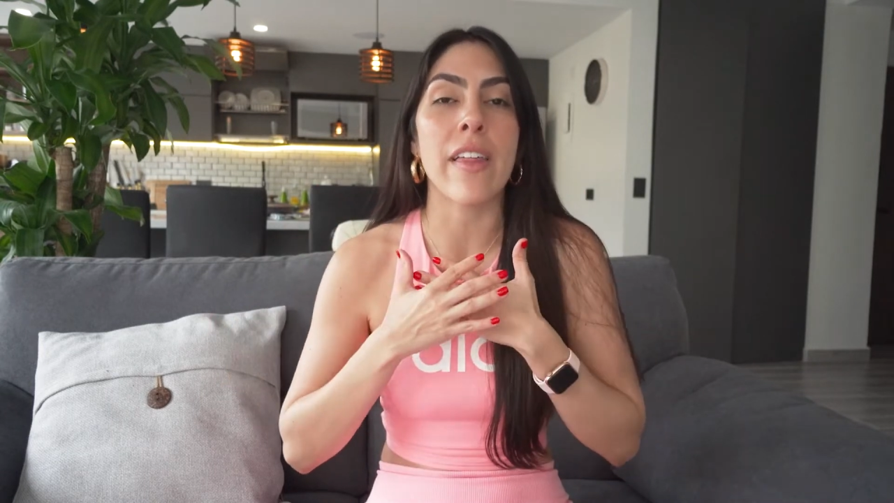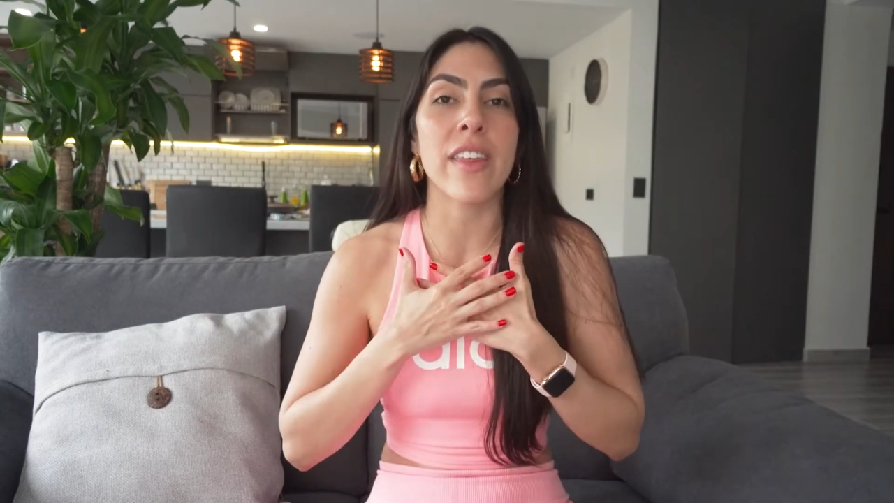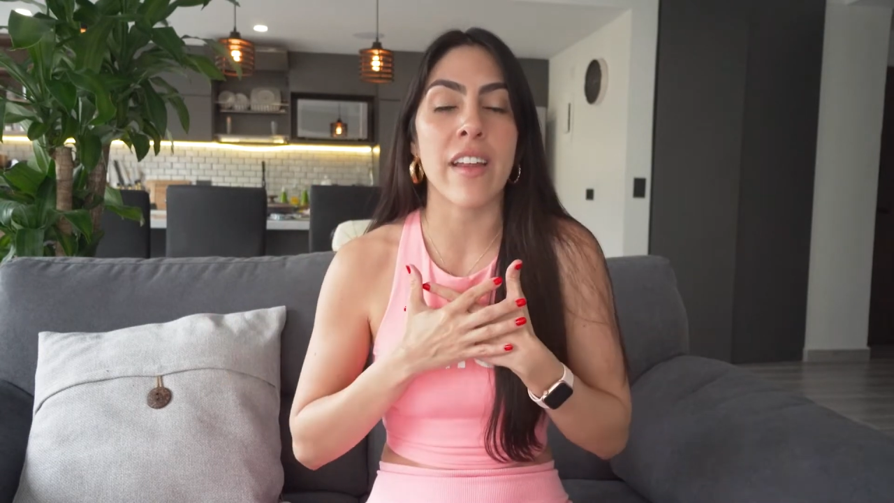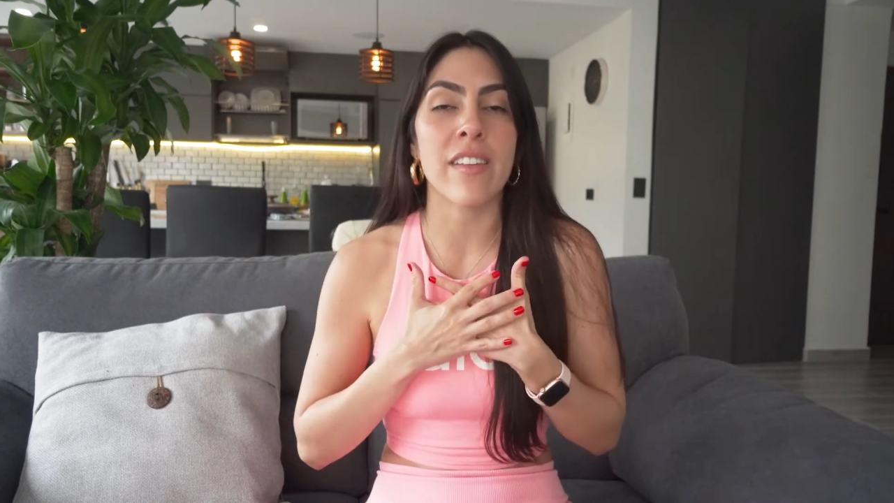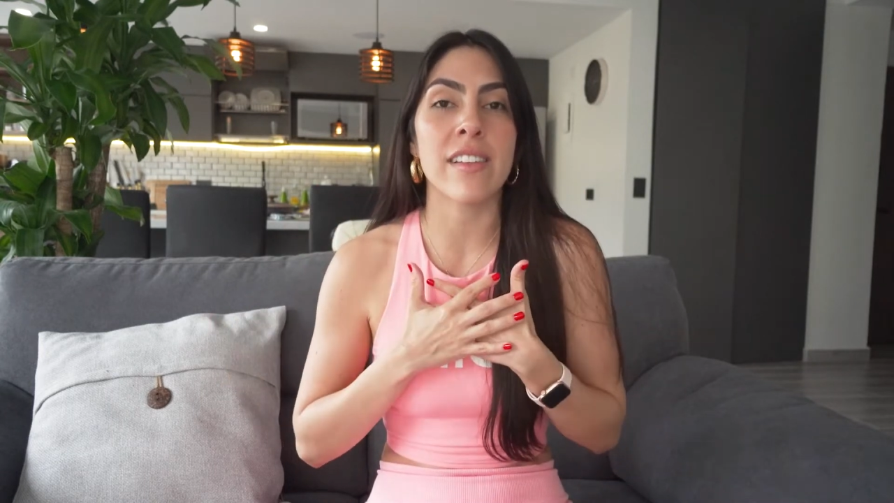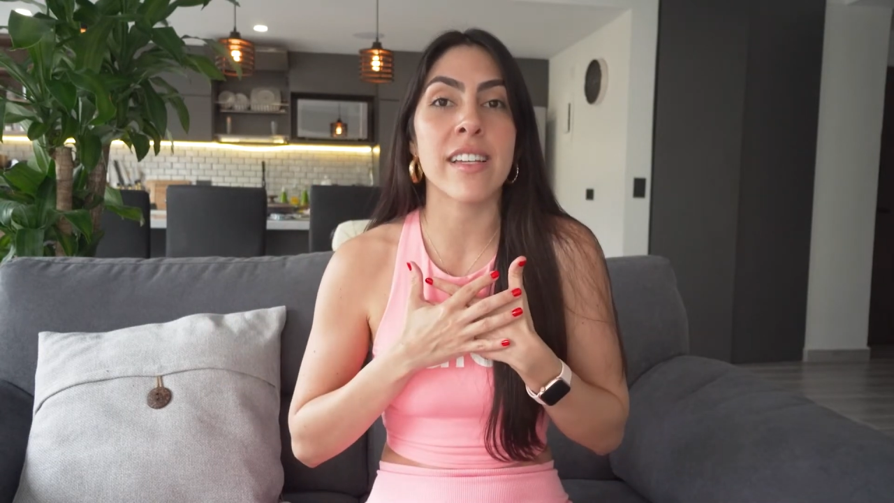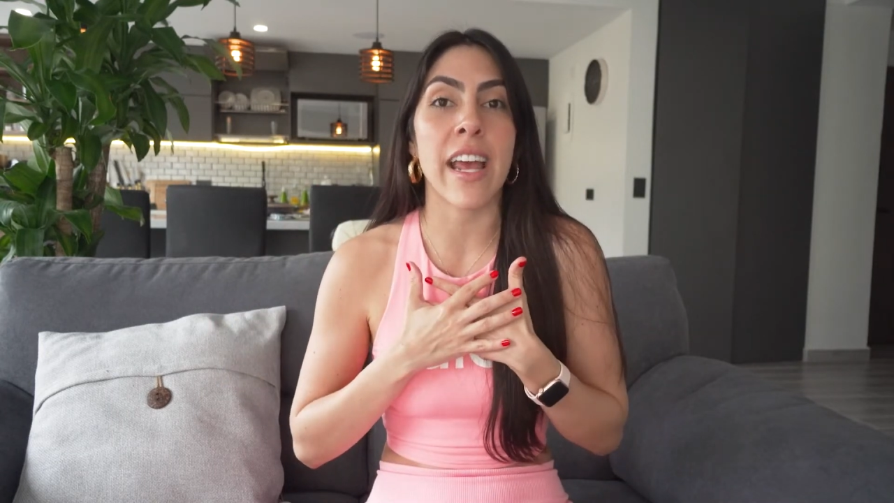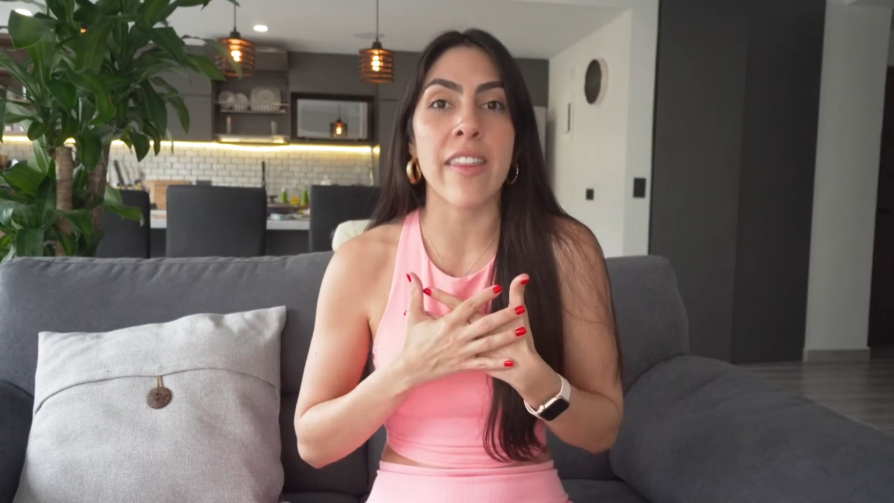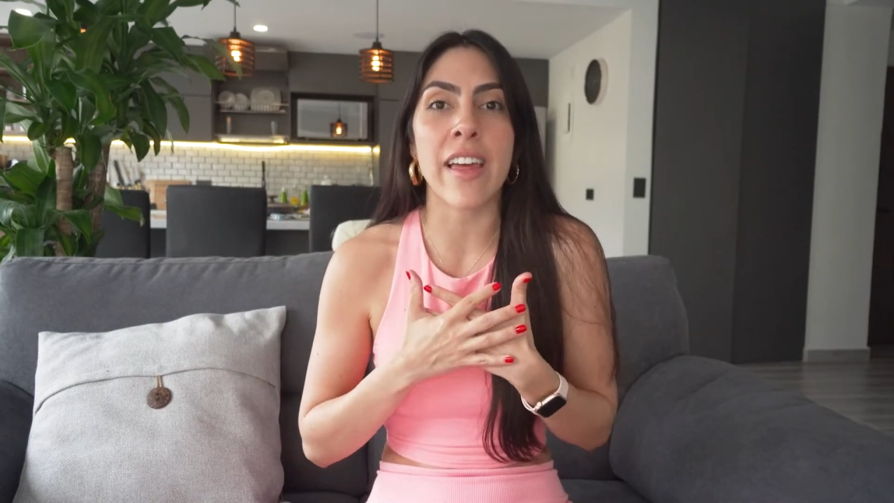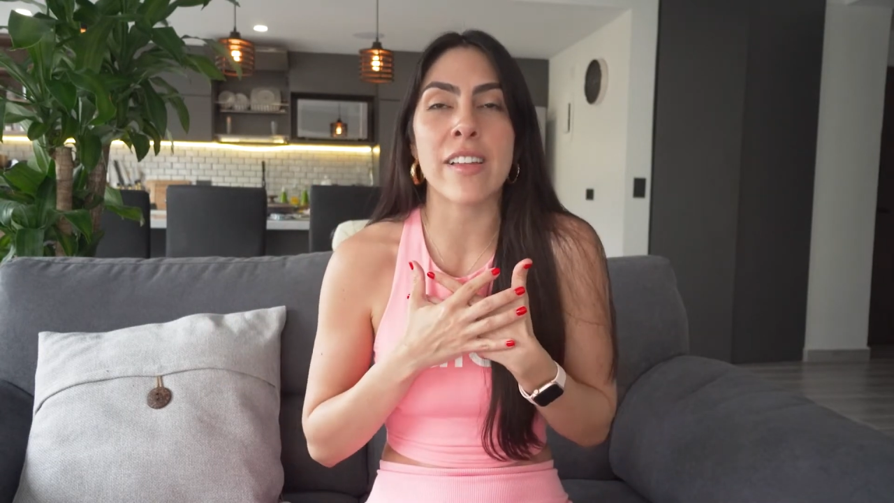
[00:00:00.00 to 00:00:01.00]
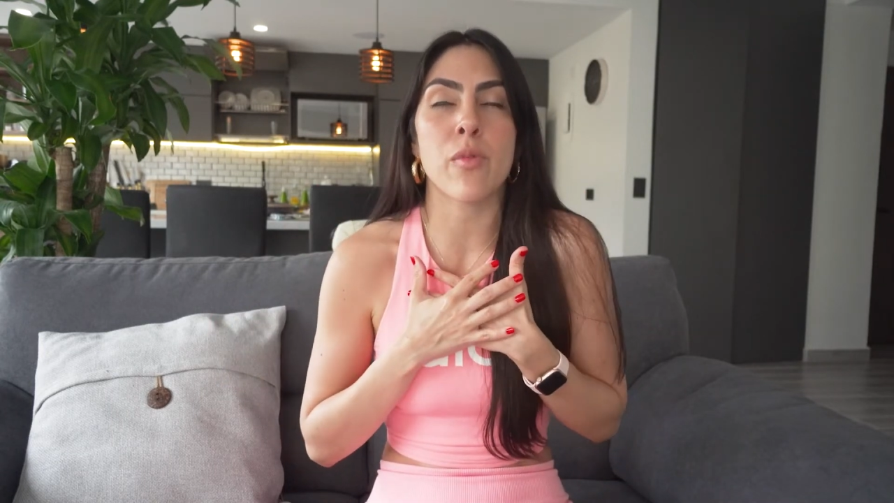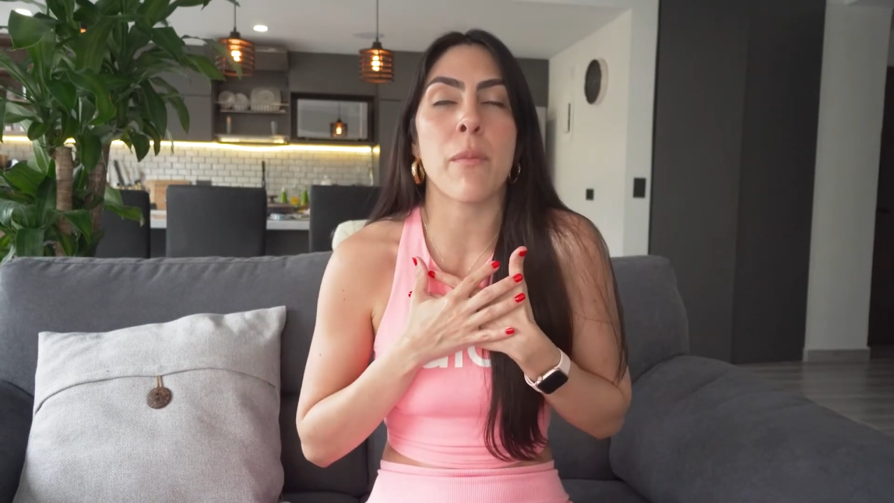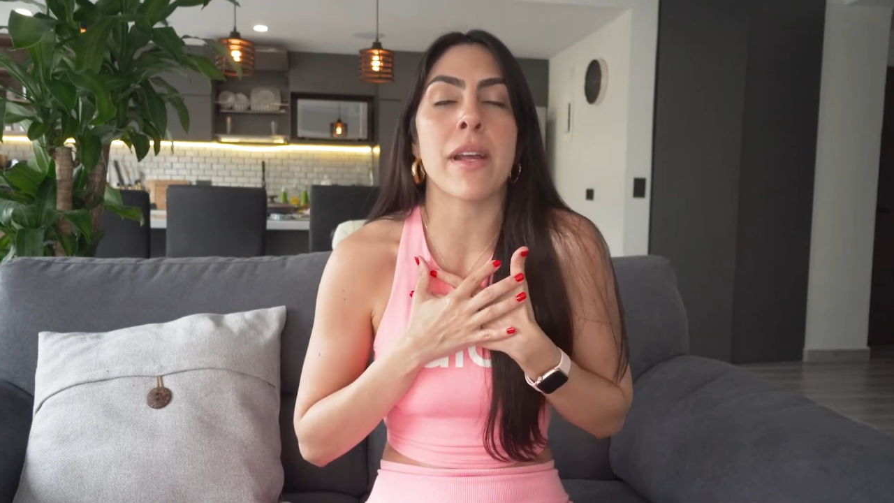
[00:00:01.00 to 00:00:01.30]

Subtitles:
At the end of the day, that's what